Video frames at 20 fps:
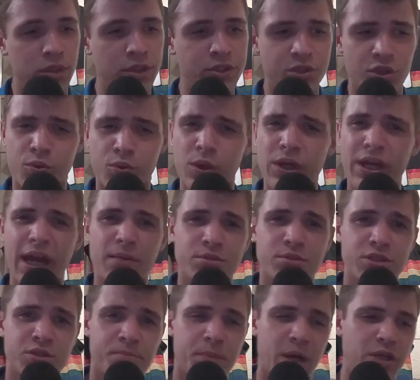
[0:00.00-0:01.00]
It's a 3-game
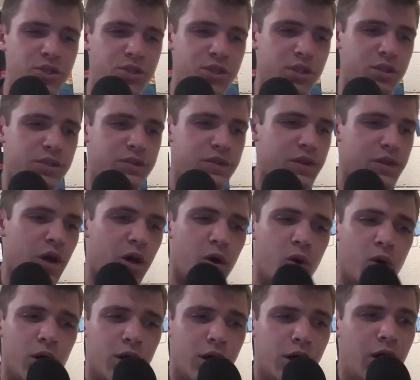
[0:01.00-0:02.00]
suspension,
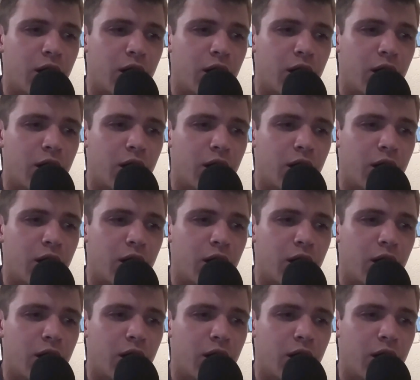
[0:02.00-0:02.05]
so